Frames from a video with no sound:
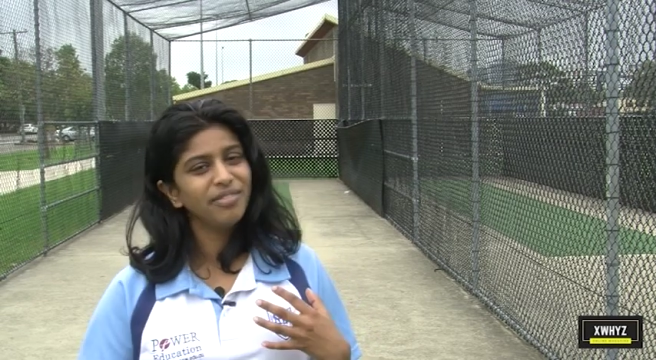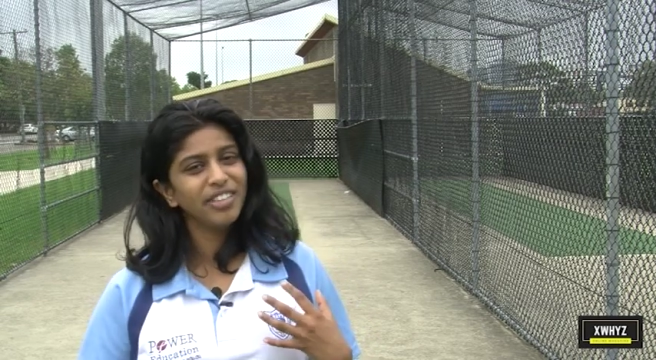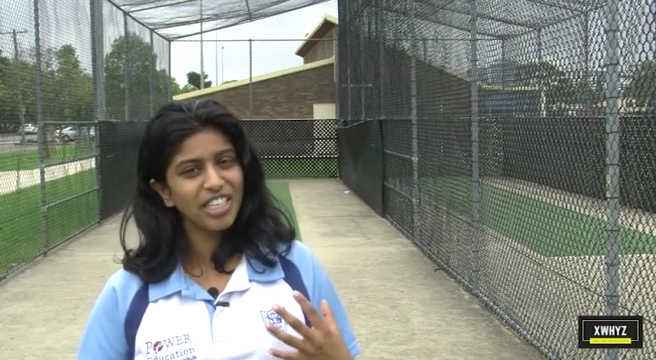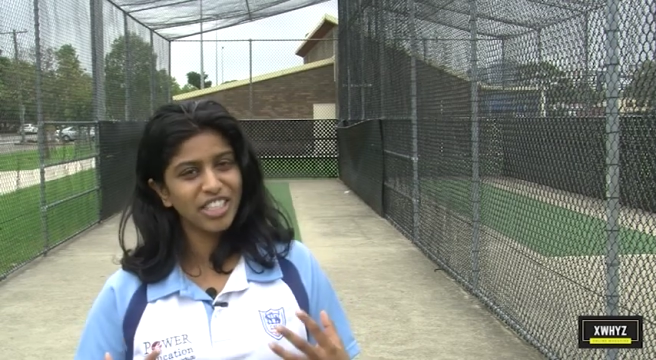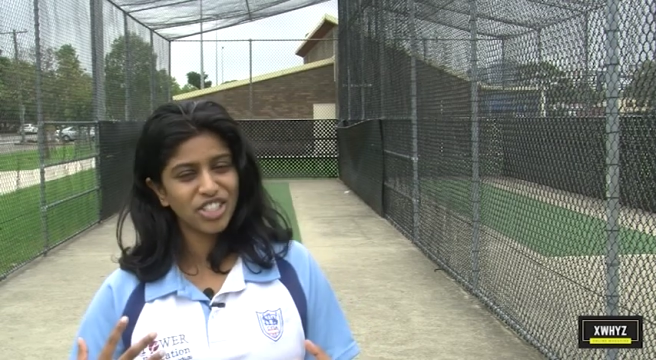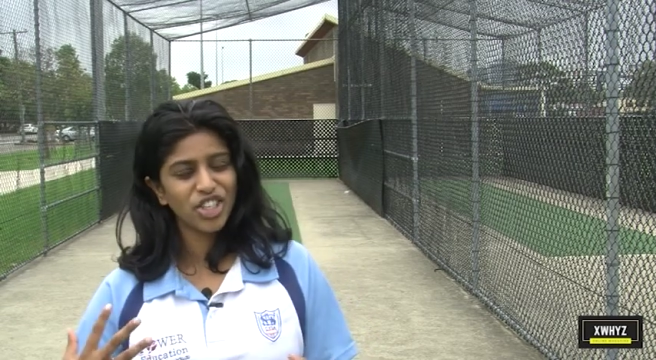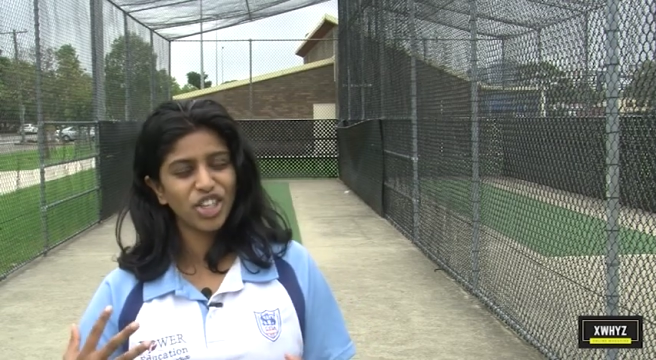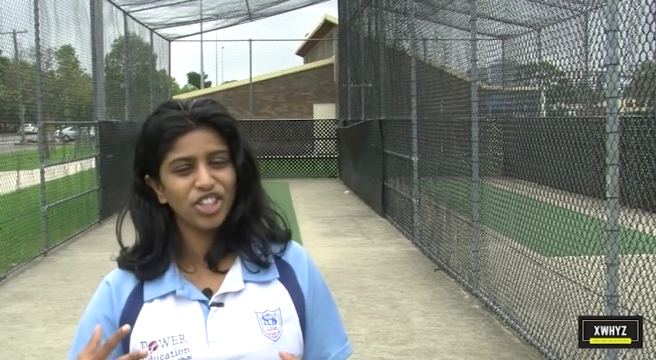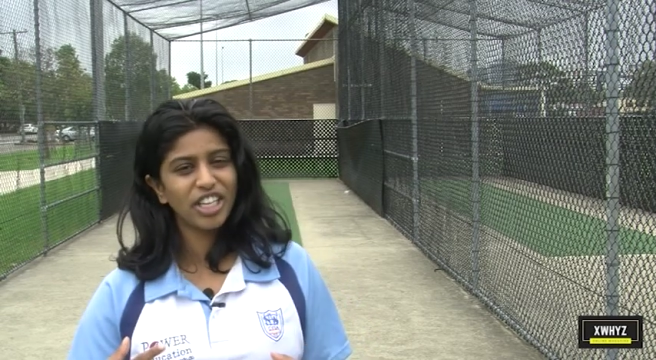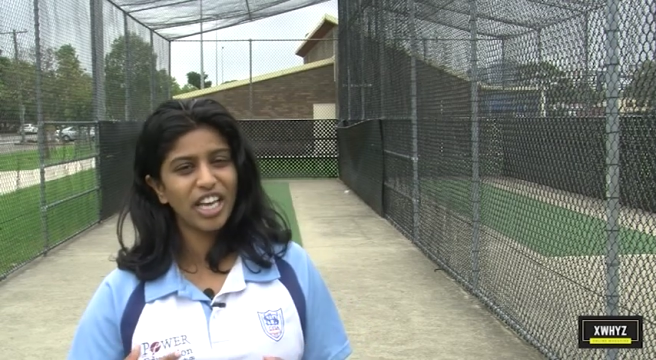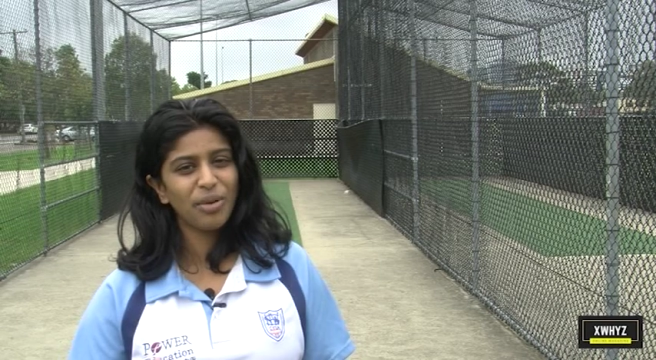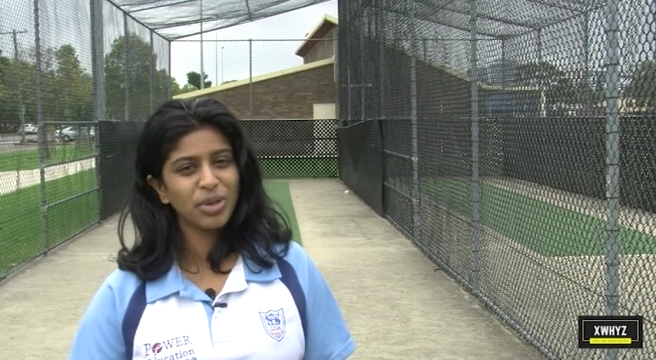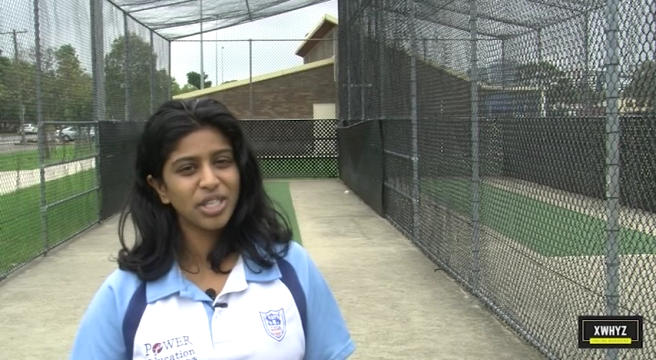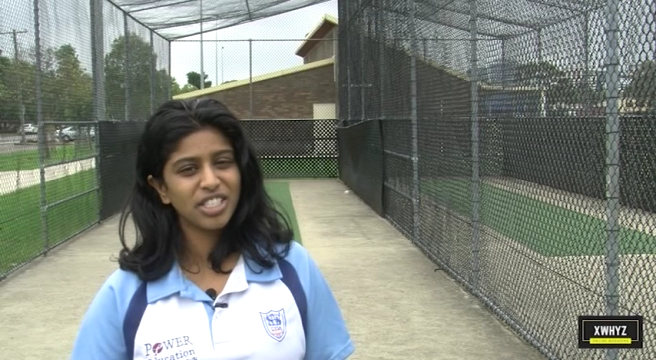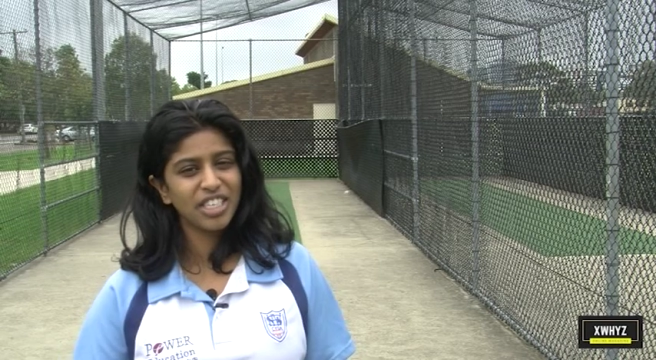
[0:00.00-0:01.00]
it's good
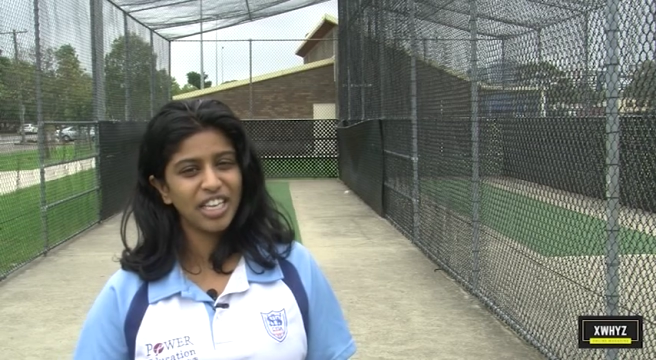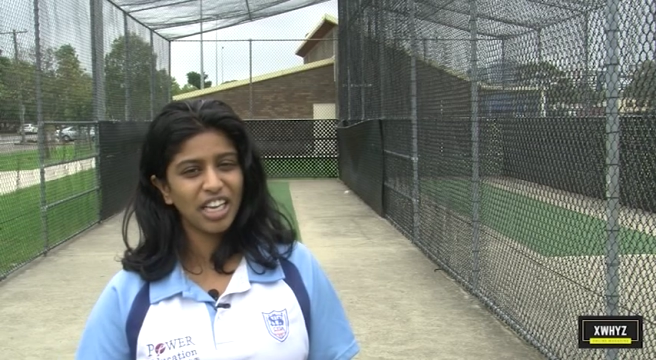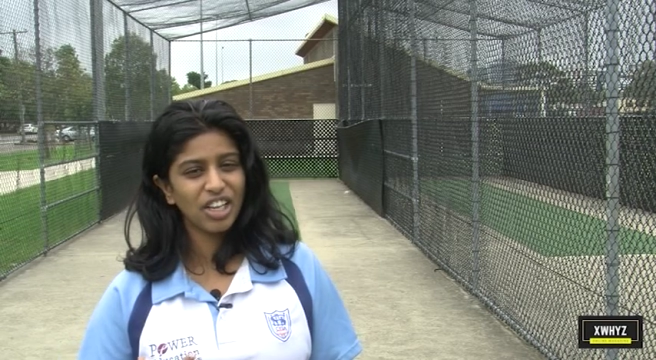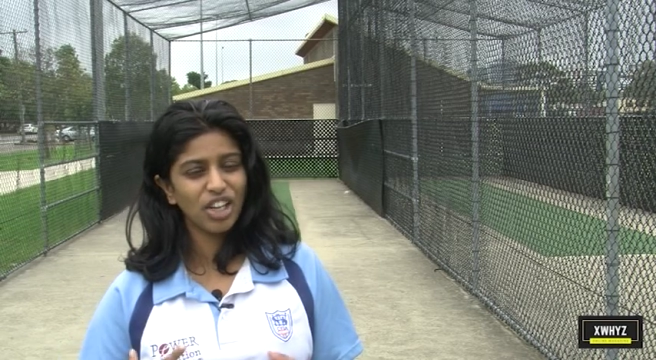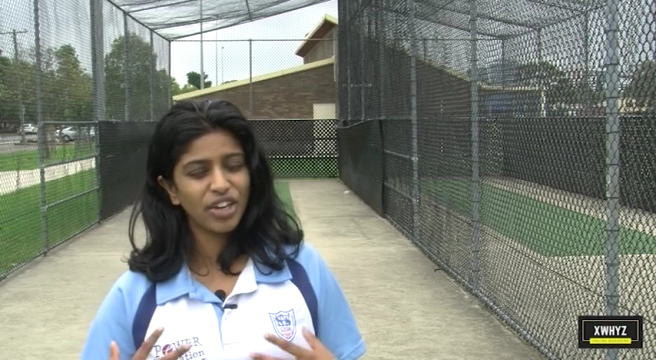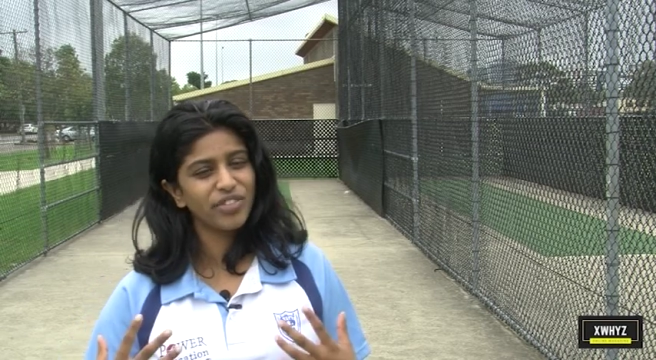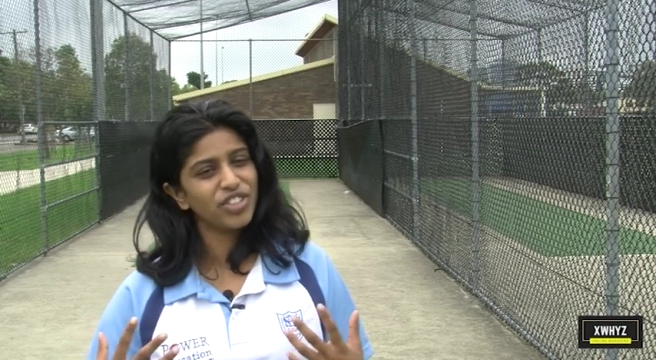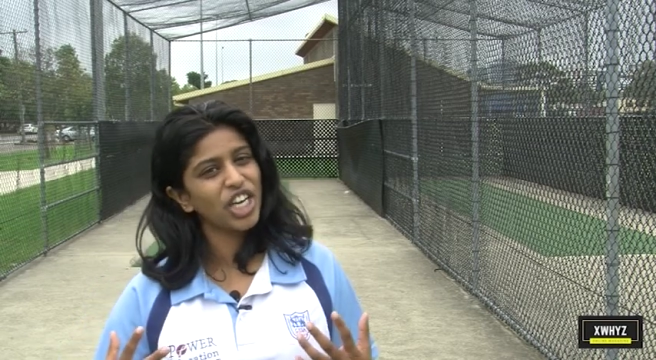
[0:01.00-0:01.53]
that we're seeing a lot of